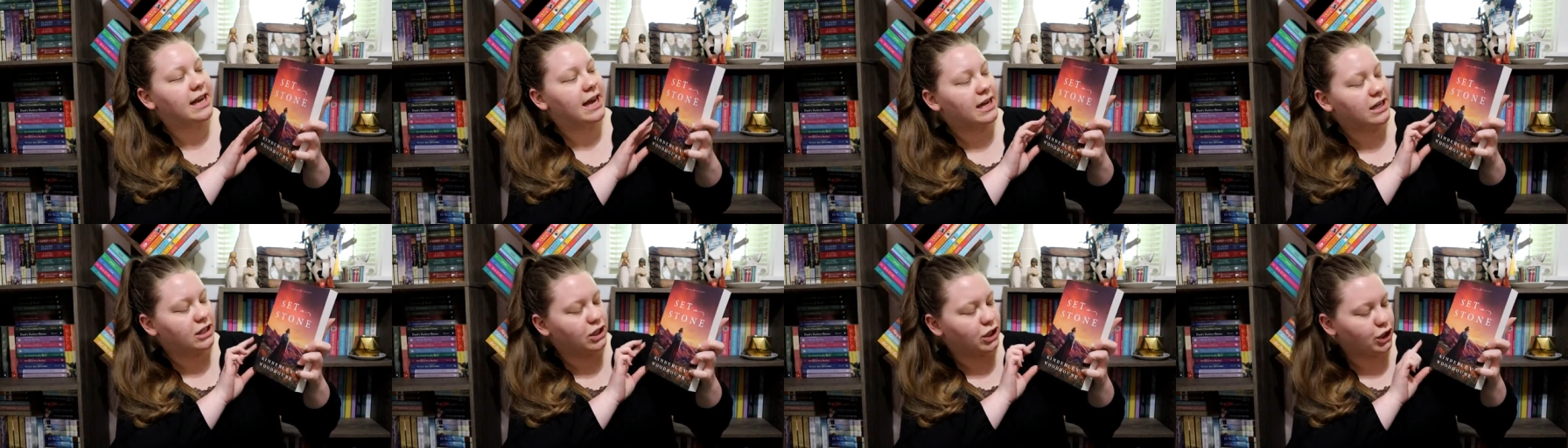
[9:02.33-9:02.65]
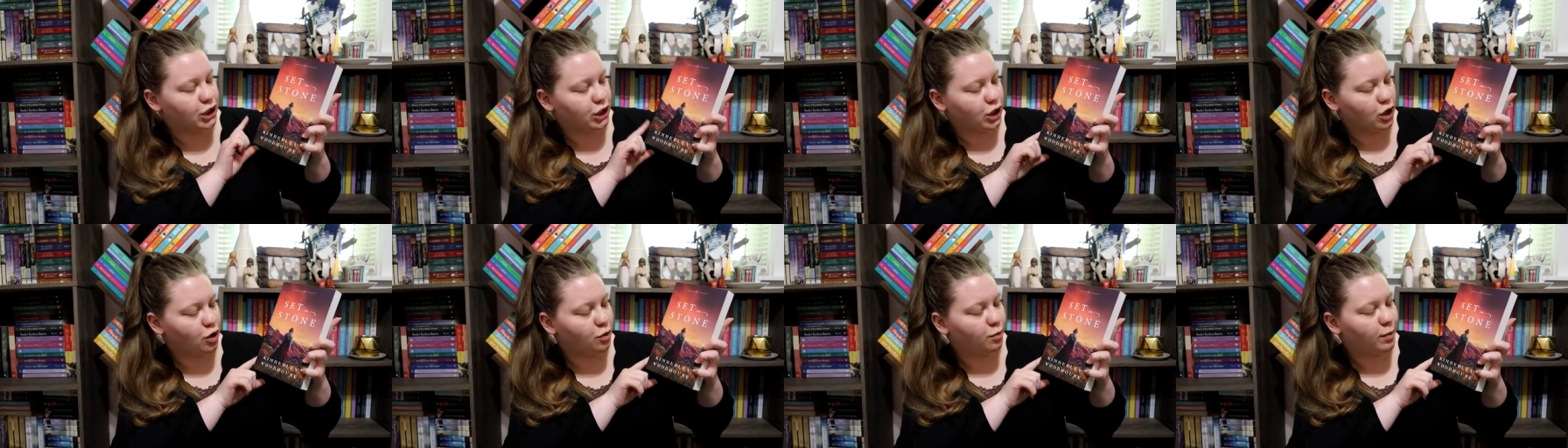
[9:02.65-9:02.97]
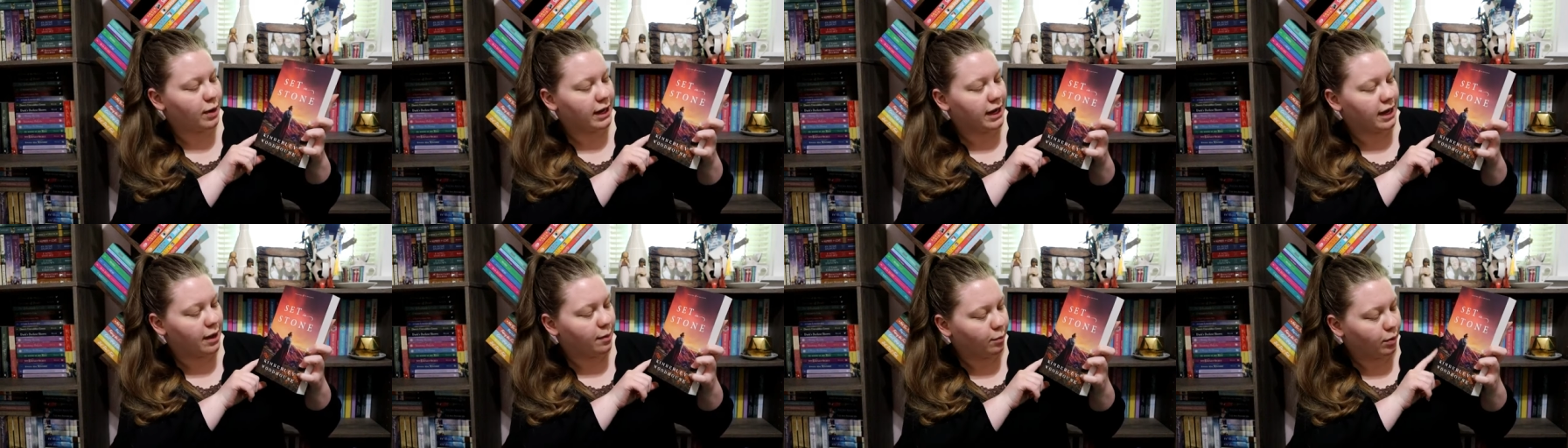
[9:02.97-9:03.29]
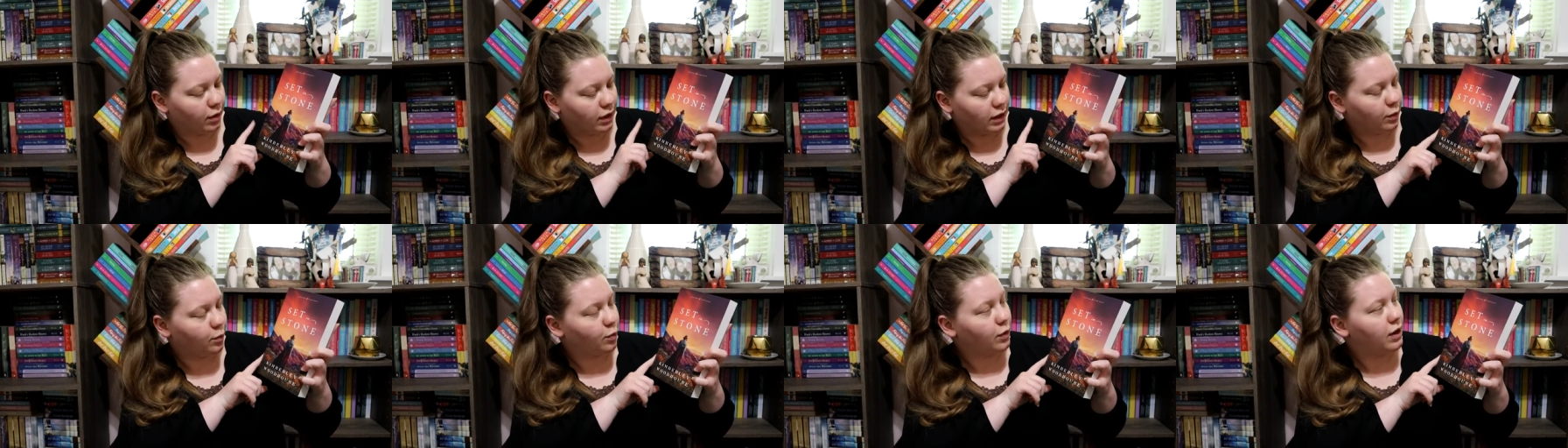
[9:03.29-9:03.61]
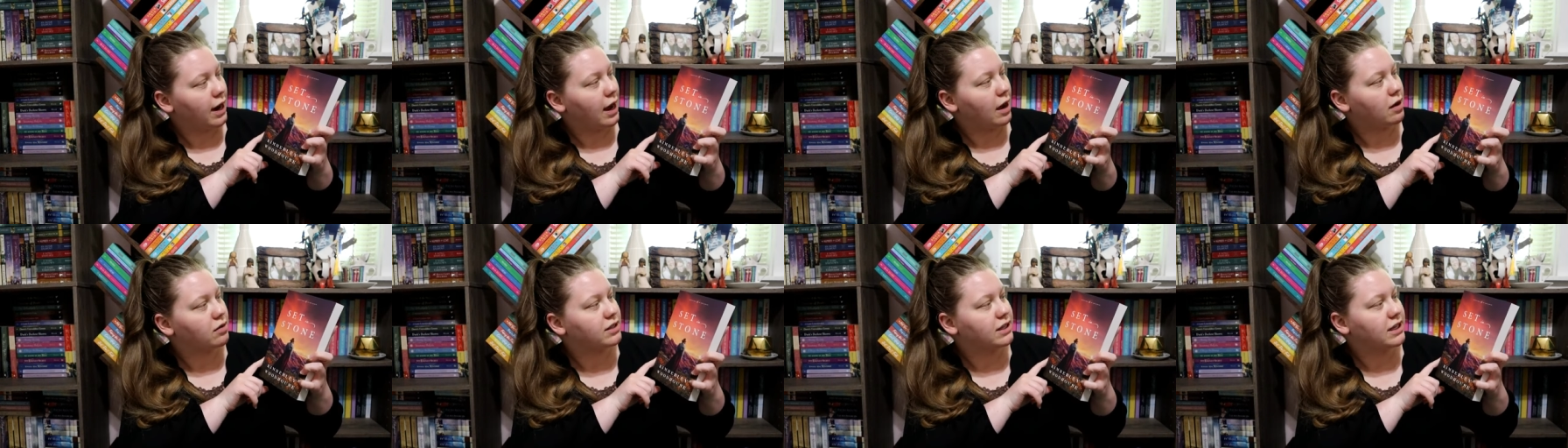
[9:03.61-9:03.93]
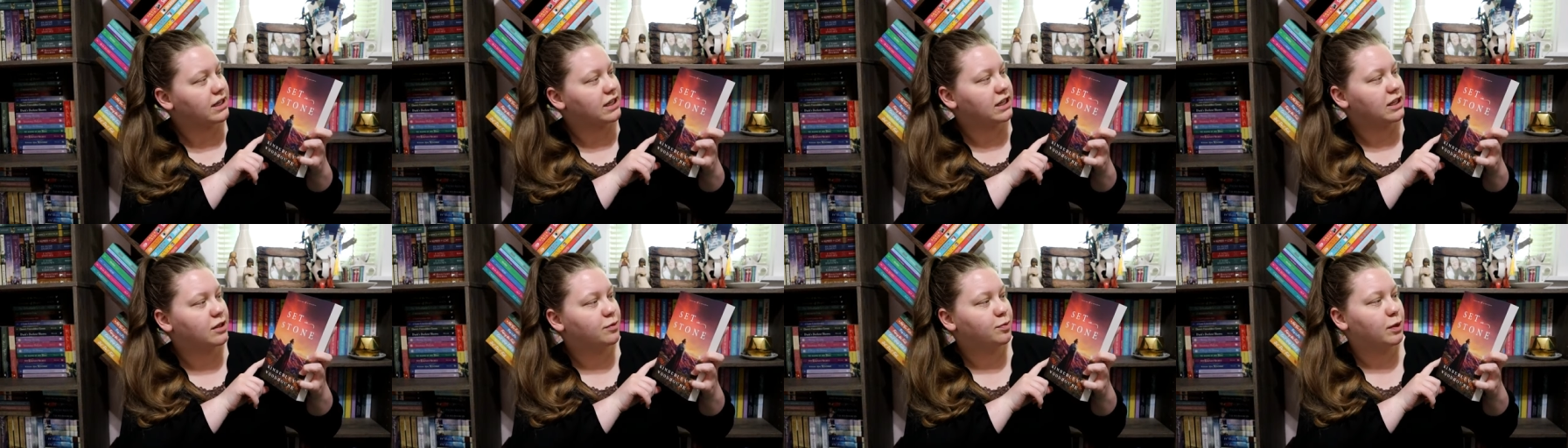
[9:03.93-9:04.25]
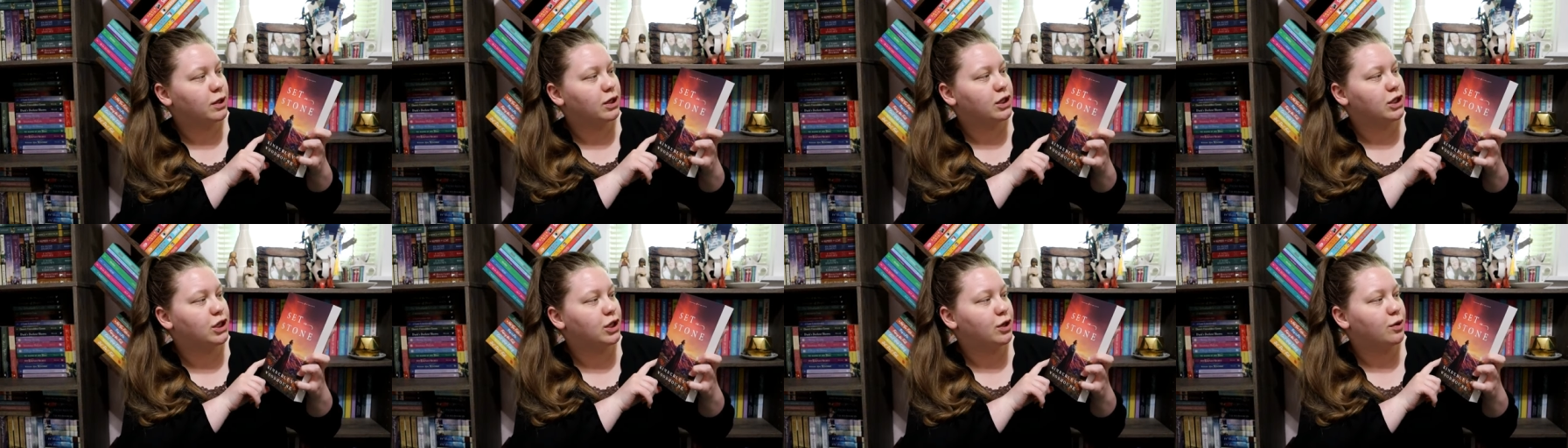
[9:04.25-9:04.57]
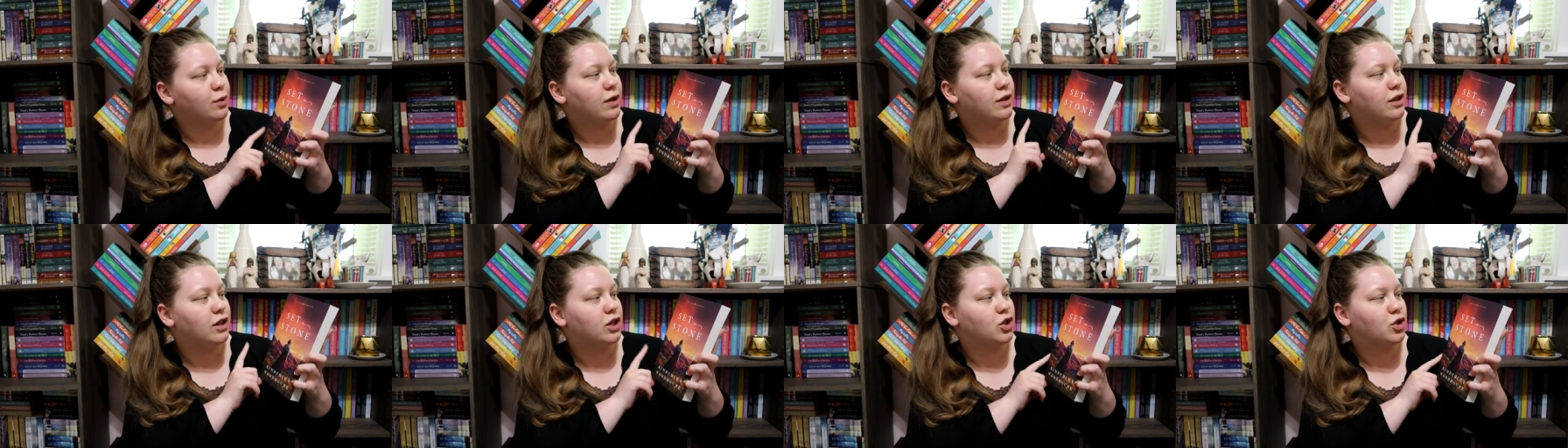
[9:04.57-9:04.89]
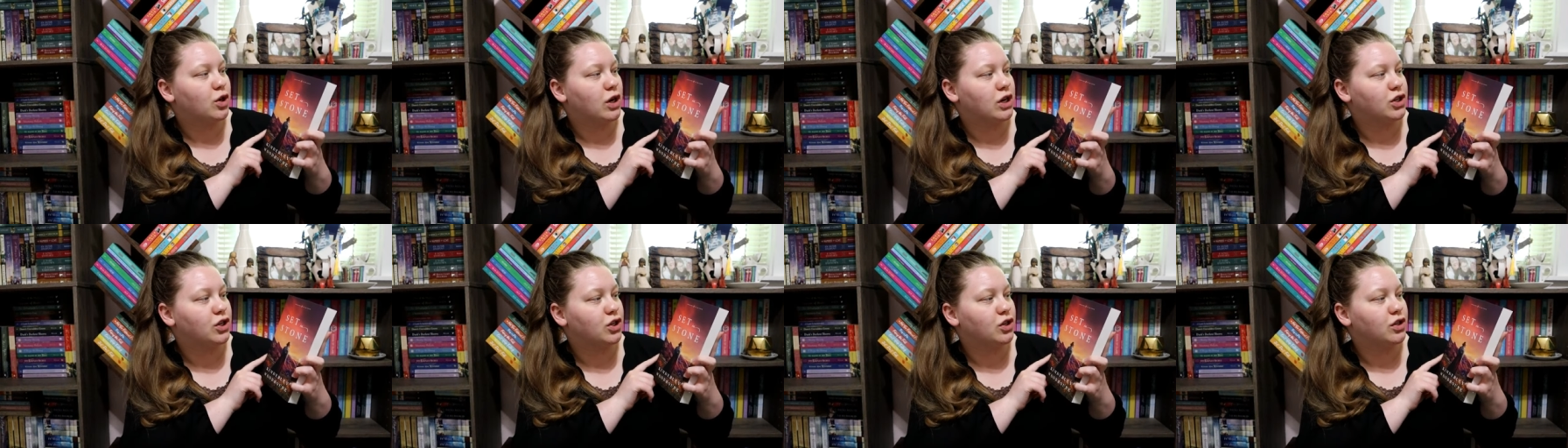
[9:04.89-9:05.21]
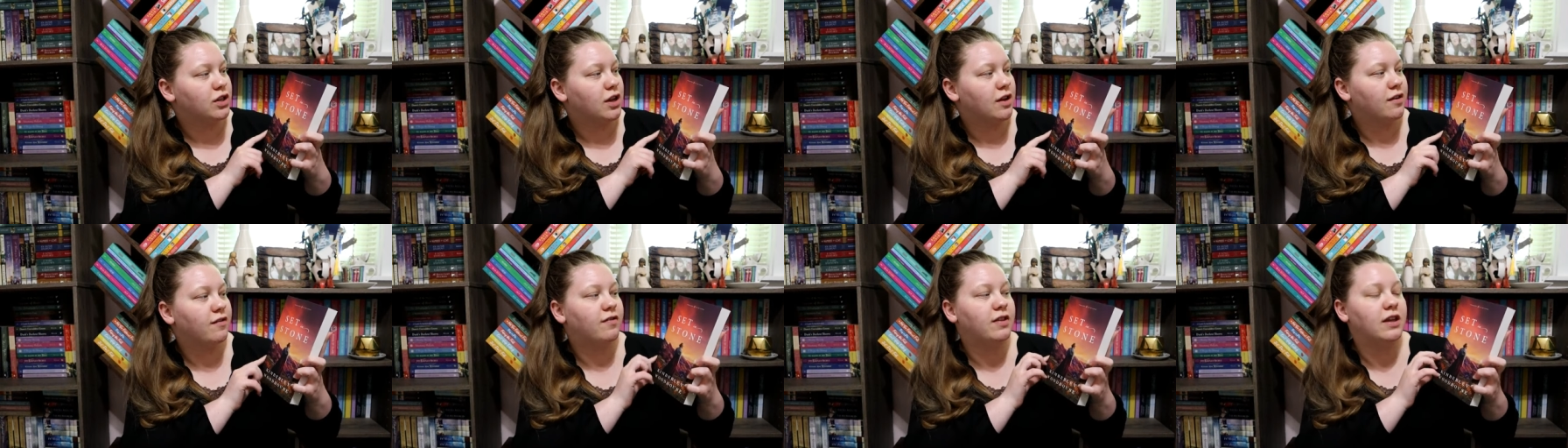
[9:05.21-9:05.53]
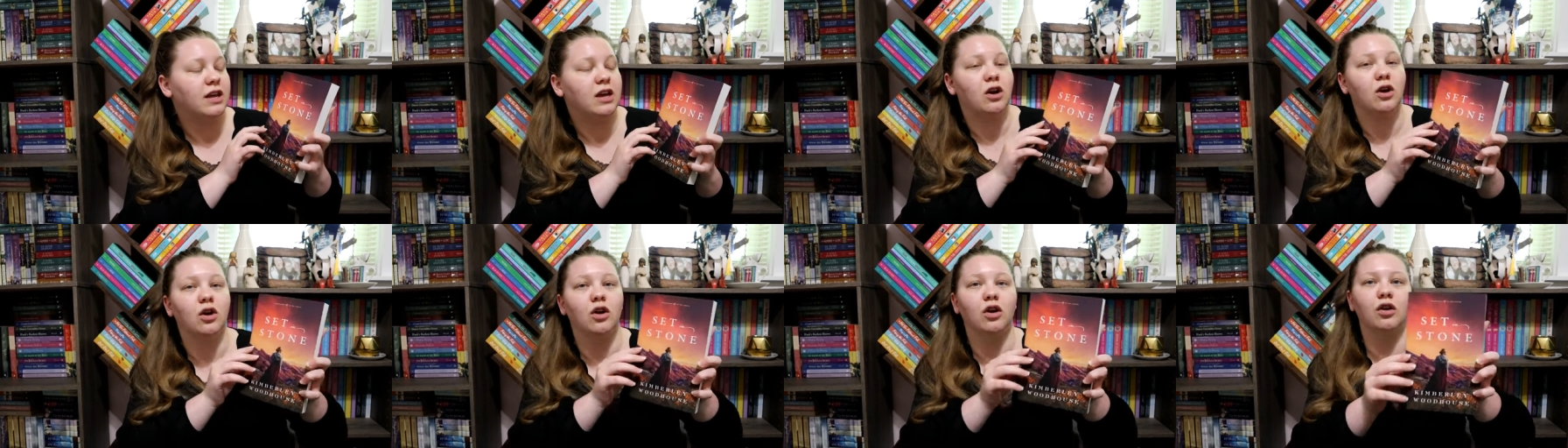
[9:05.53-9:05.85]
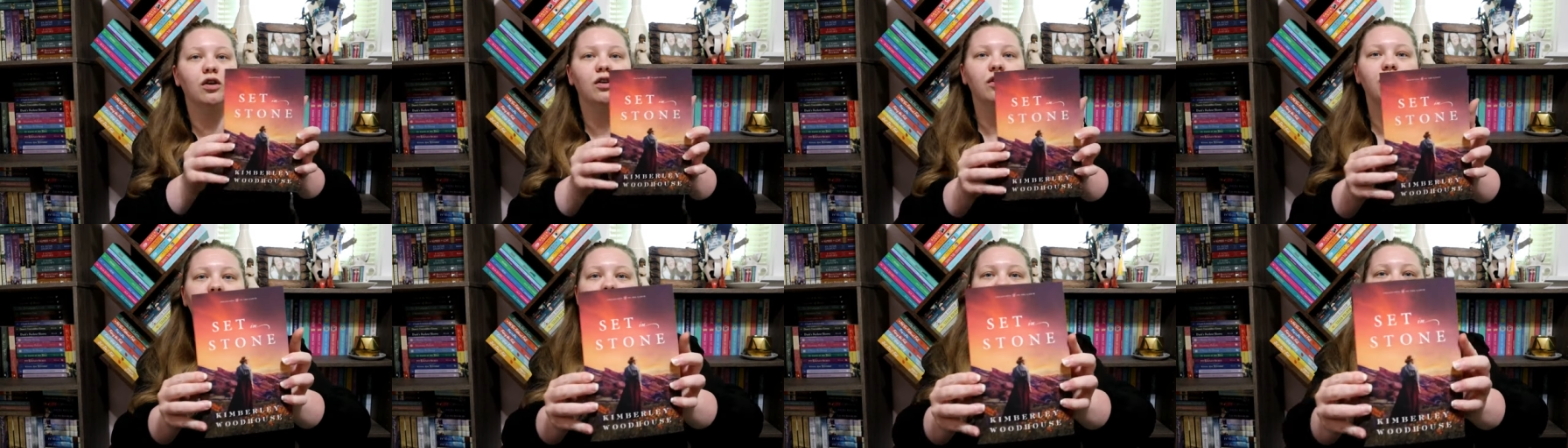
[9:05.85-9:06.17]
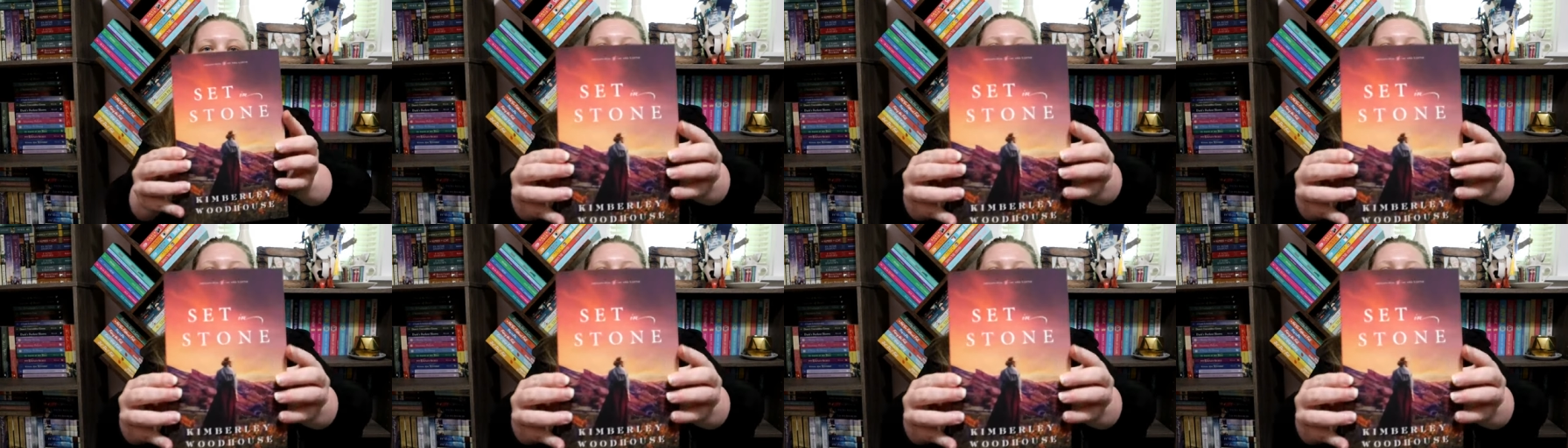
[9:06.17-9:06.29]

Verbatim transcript: Set in Stone by Kimberly Woodhouse. This is book two in the Treasures of the Earth